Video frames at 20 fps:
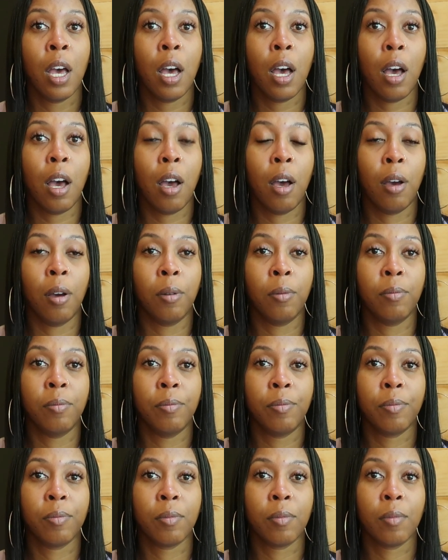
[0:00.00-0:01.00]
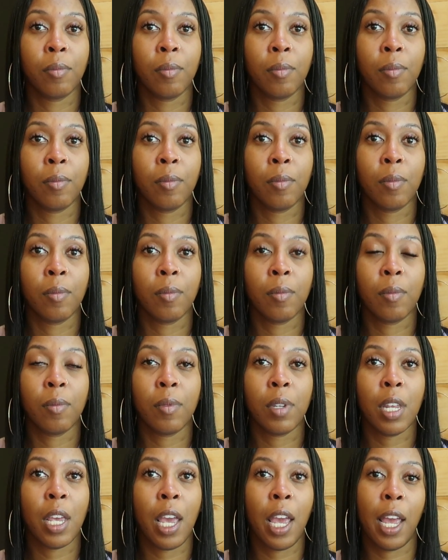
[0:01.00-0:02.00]

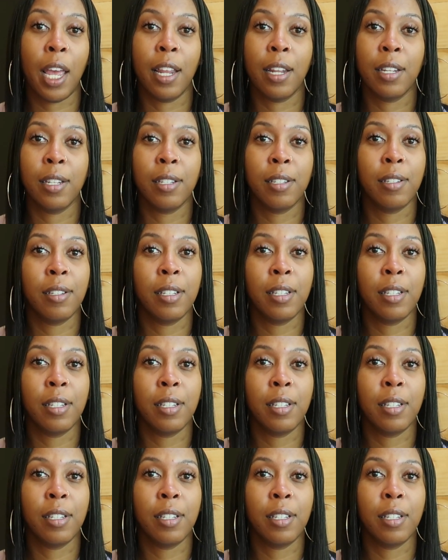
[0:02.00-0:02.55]
And